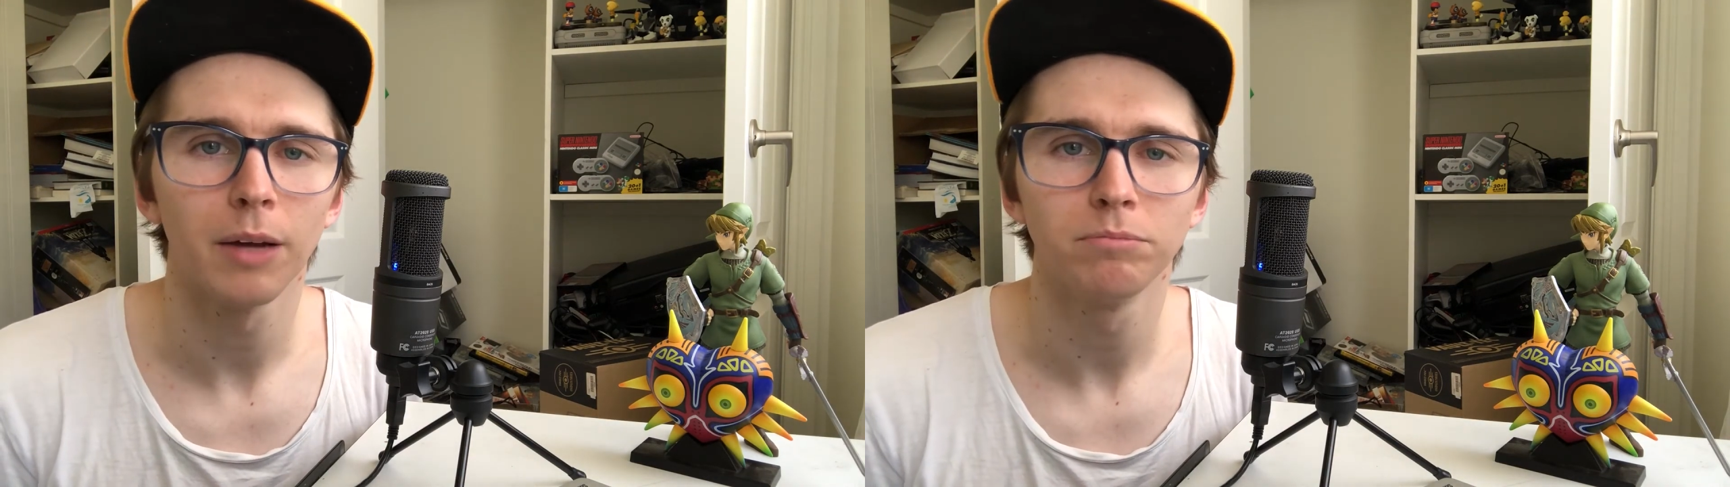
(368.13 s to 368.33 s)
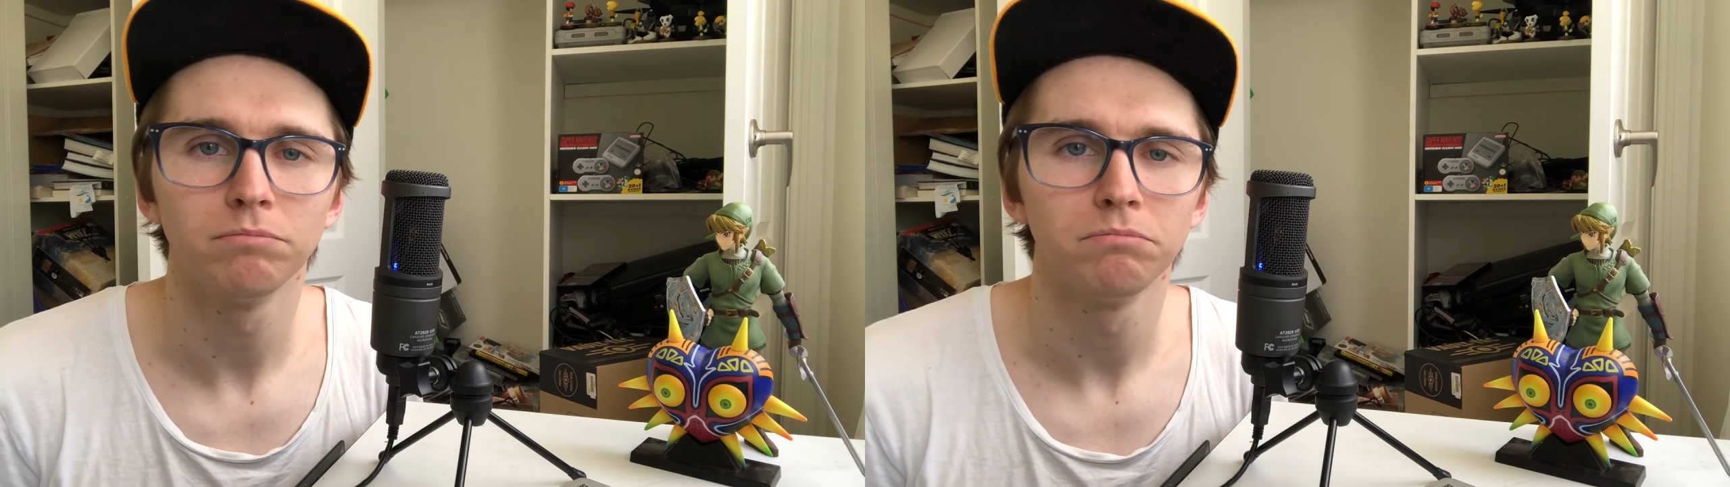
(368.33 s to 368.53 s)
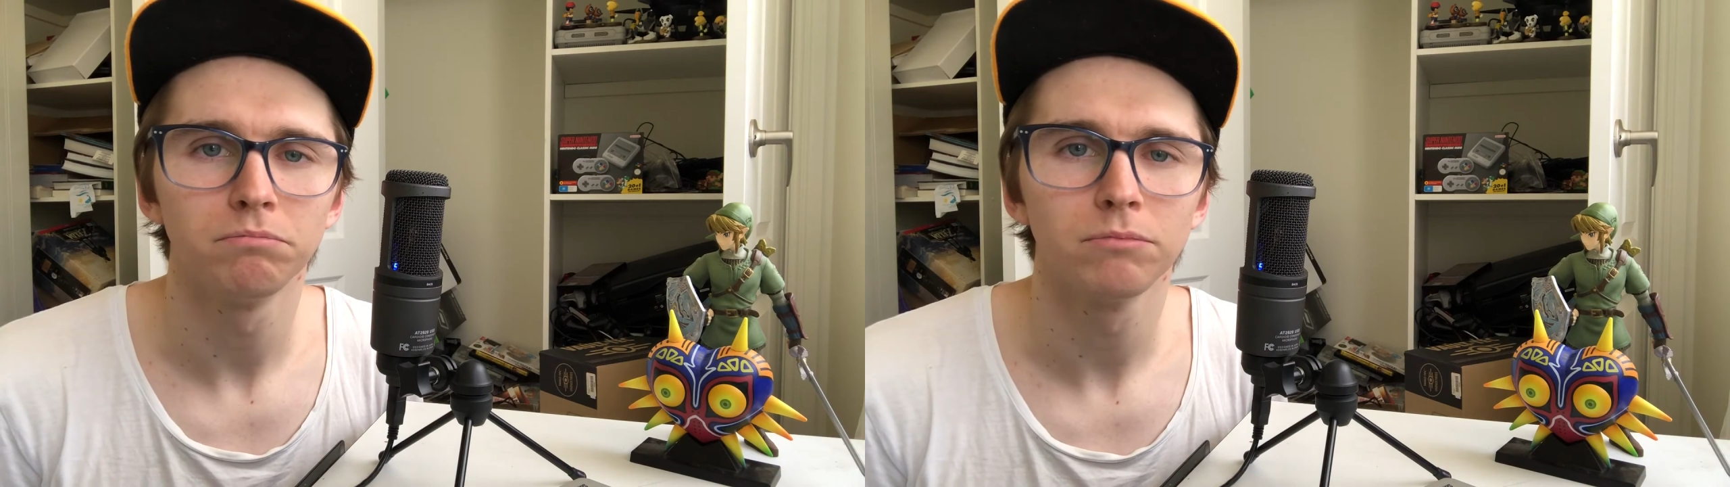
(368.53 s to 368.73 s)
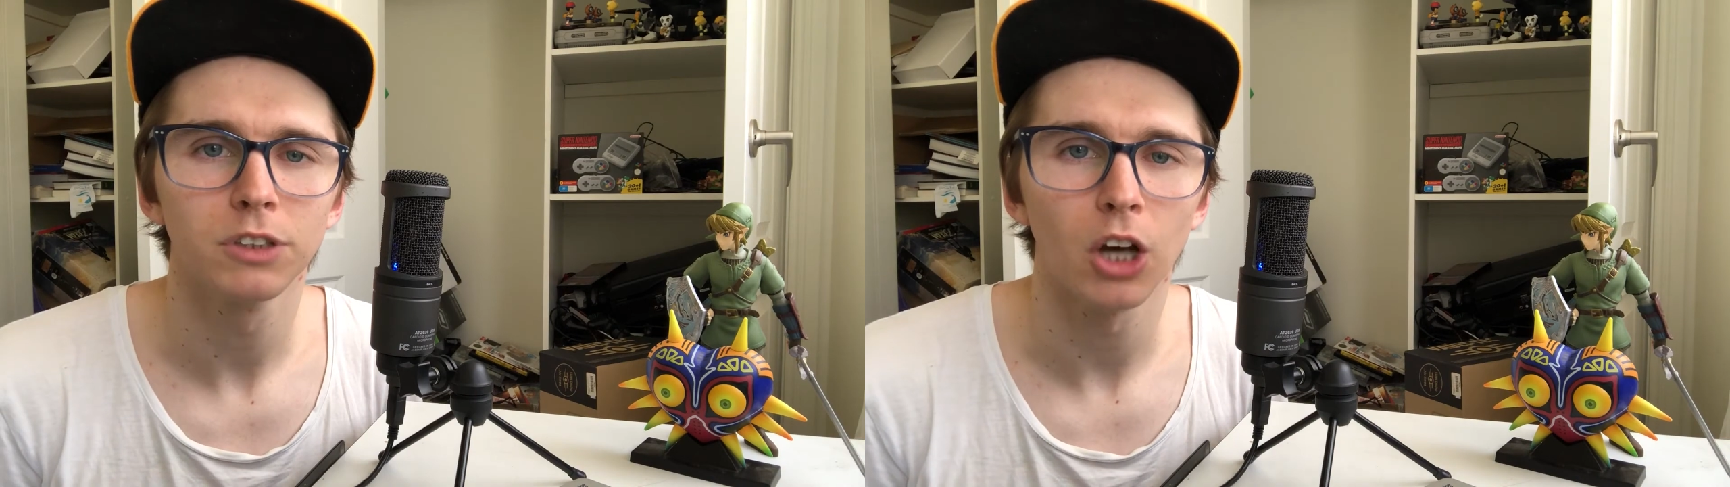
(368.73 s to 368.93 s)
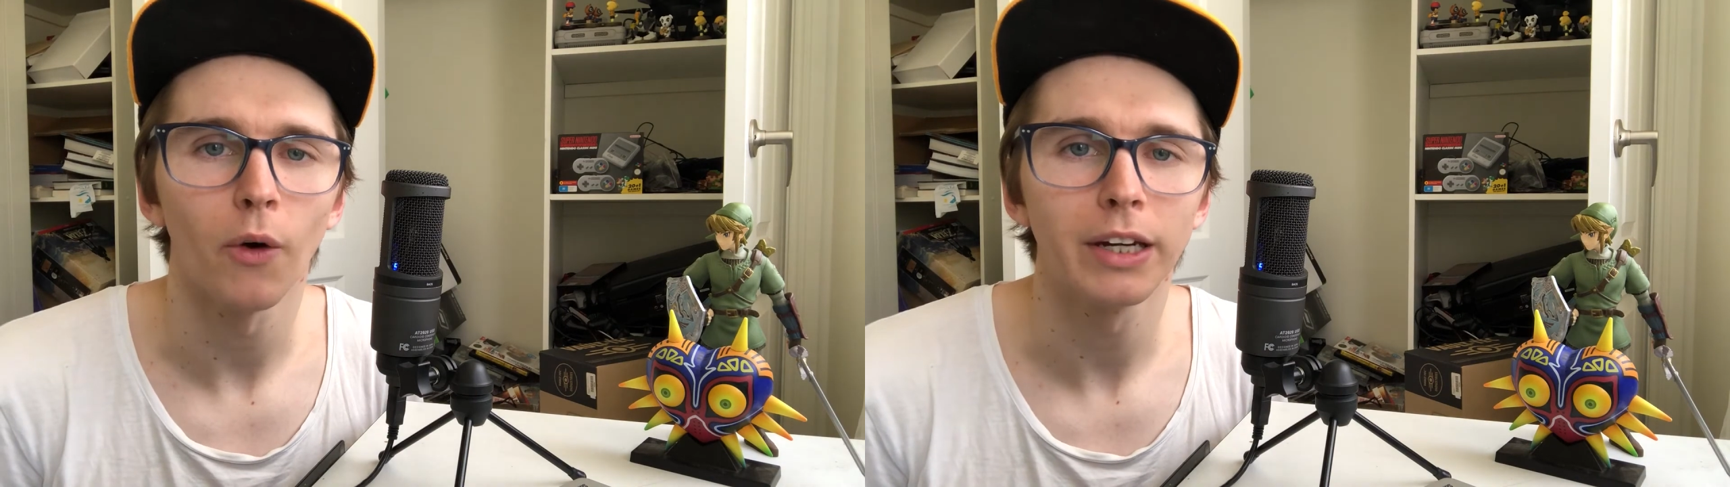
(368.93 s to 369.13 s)
I'm
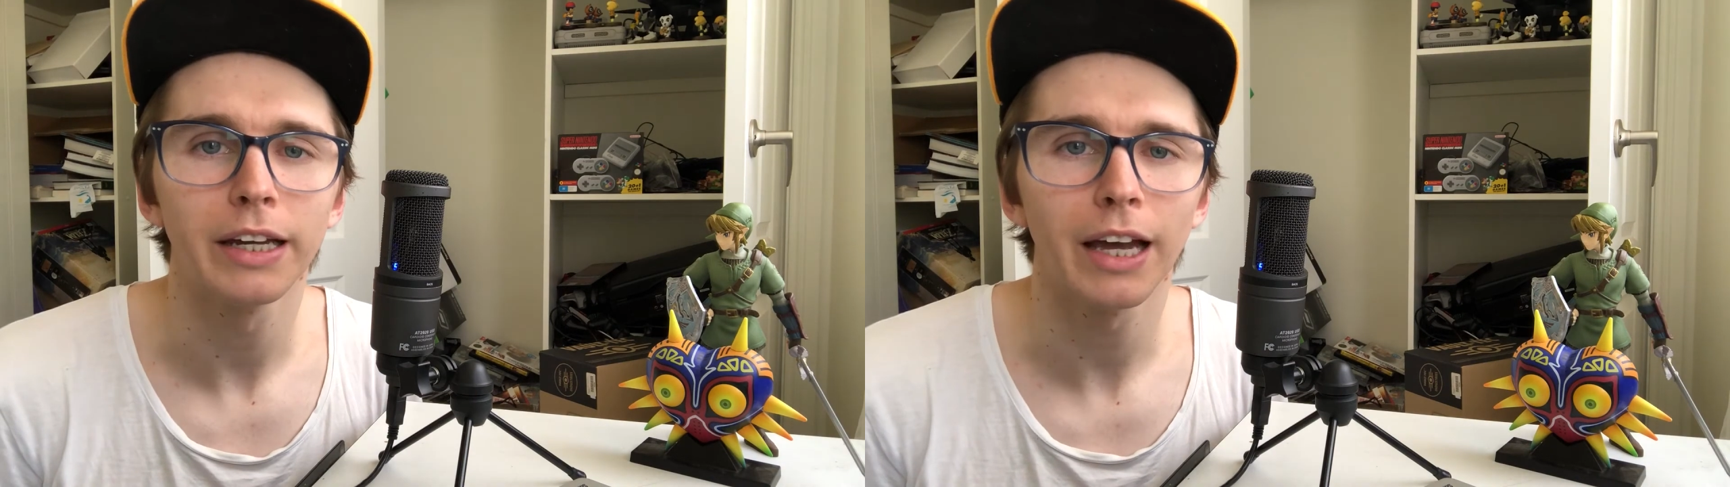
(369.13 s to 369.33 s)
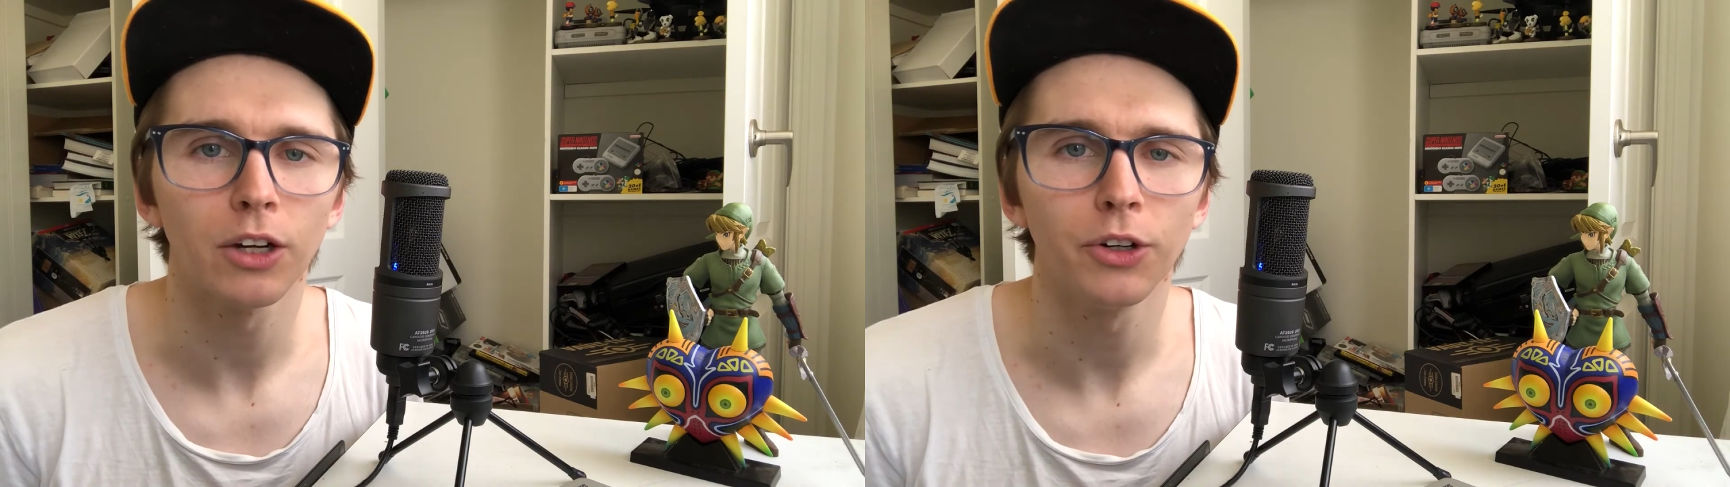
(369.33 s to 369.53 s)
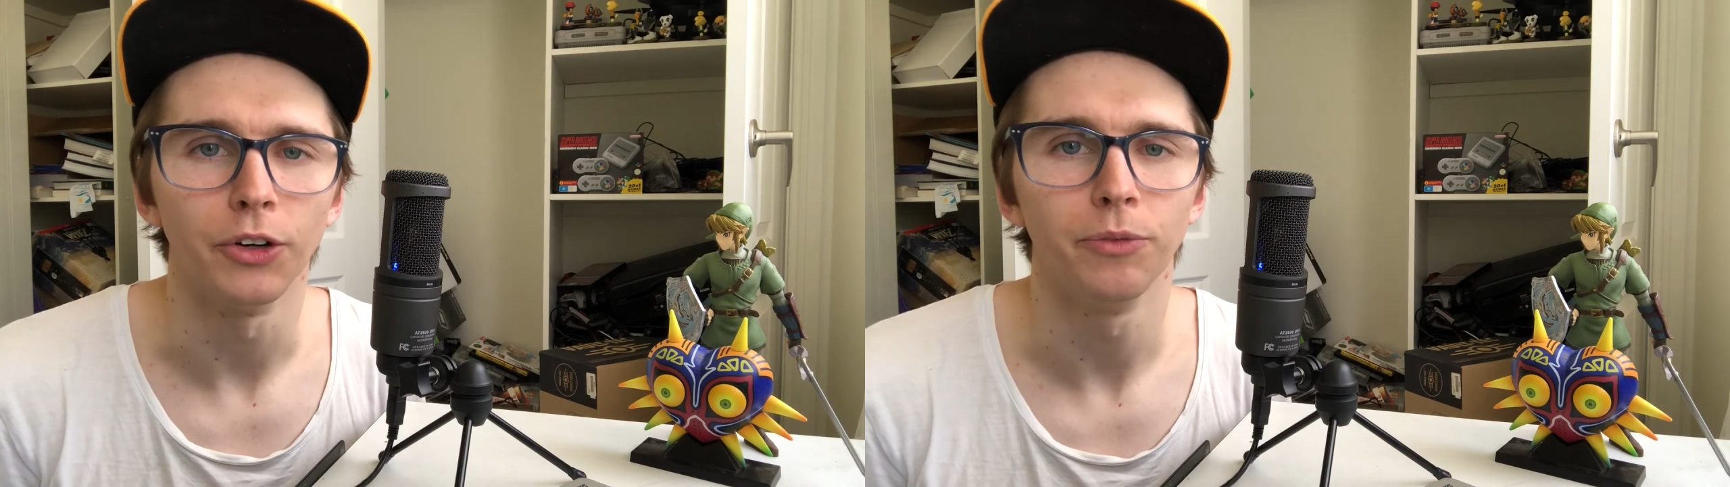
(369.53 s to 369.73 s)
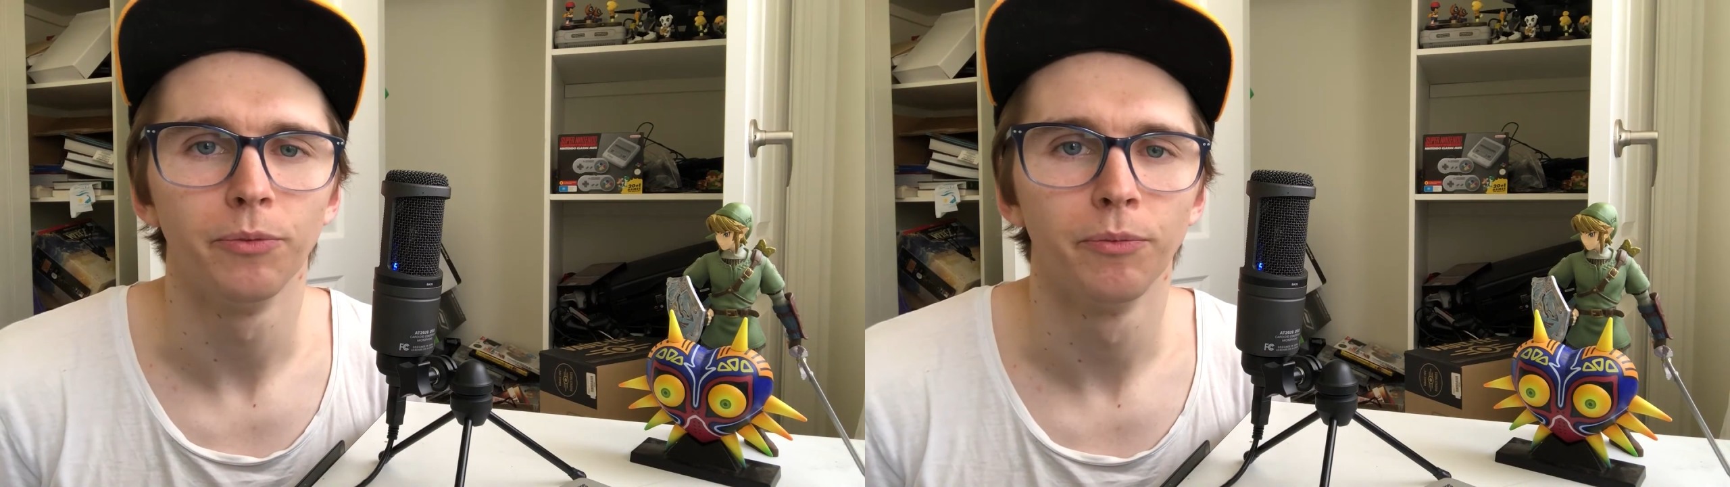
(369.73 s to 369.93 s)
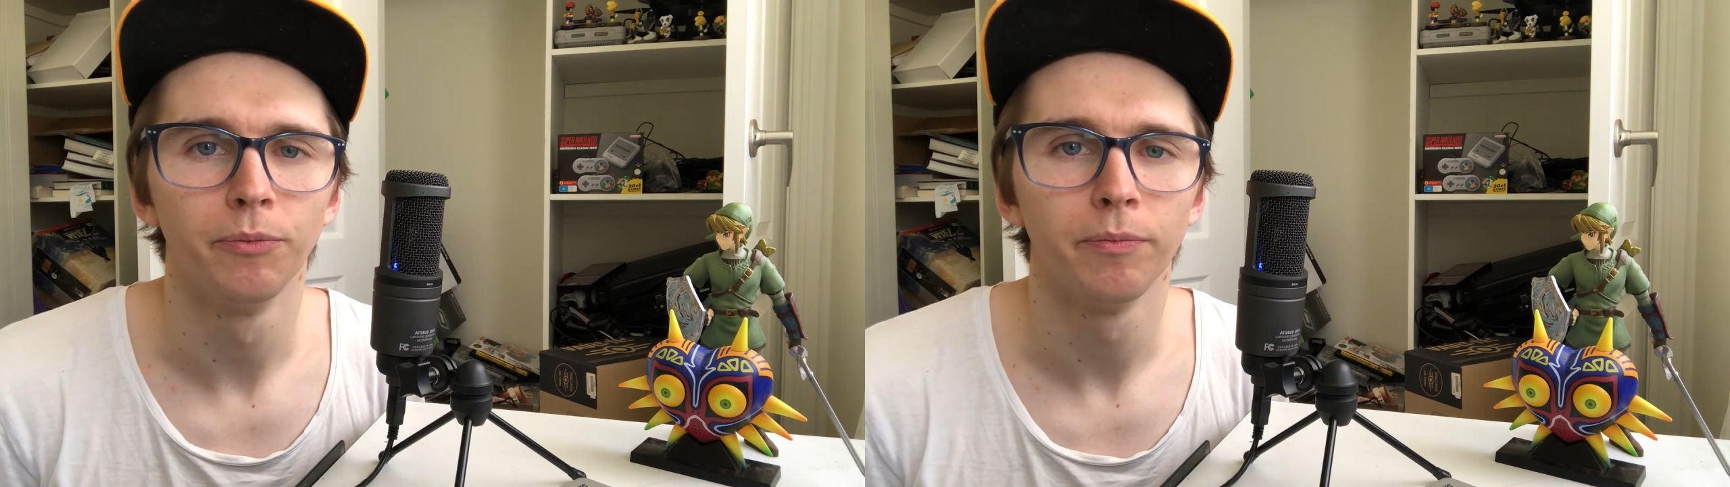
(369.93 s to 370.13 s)
going to get good.